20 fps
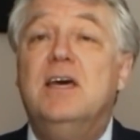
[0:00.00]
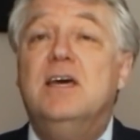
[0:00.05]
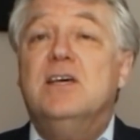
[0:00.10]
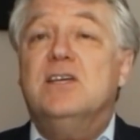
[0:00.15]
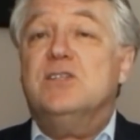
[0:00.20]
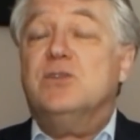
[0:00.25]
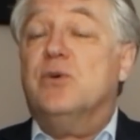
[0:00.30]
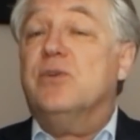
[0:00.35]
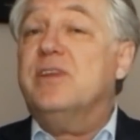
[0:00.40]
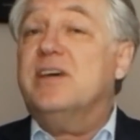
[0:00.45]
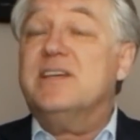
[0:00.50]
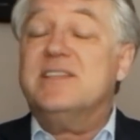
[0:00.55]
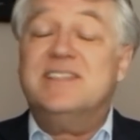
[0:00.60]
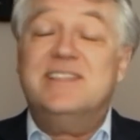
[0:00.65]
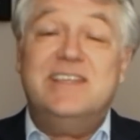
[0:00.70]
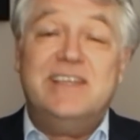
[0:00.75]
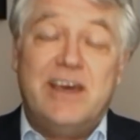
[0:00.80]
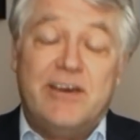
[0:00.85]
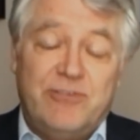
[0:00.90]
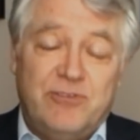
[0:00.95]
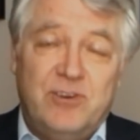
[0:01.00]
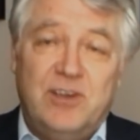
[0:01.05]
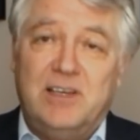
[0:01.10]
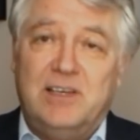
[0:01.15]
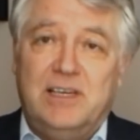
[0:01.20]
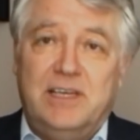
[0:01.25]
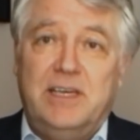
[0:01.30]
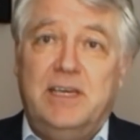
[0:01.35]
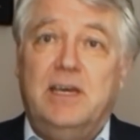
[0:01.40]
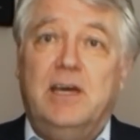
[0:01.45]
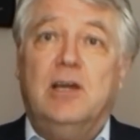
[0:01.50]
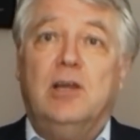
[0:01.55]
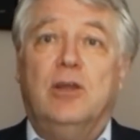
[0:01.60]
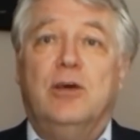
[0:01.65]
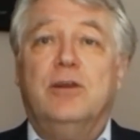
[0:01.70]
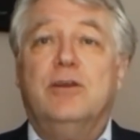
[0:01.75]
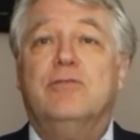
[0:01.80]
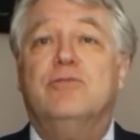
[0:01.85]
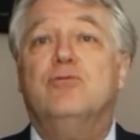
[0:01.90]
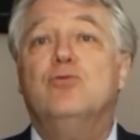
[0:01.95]
So there's definitely a
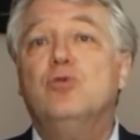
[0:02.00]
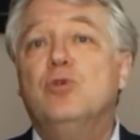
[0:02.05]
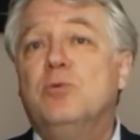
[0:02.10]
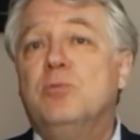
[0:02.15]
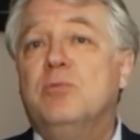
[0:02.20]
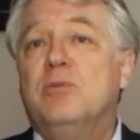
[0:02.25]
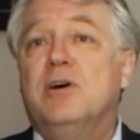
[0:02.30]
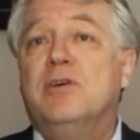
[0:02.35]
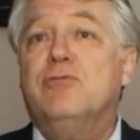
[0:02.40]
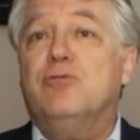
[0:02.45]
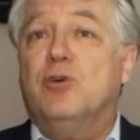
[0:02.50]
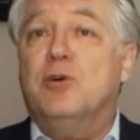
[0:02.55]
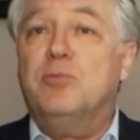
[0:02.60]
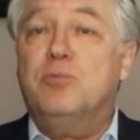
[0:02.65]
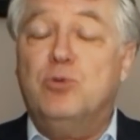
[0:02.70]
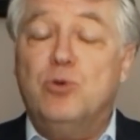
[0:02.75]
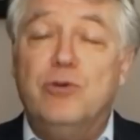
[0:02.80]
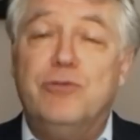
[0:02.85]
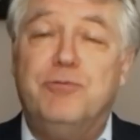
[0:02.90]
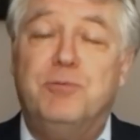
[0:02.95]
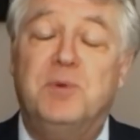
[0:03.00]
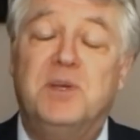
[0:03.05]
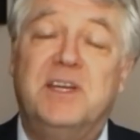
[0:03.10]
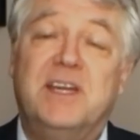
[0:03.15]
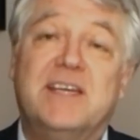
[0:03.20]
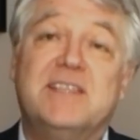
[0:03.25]
lot of room uh, for improvement.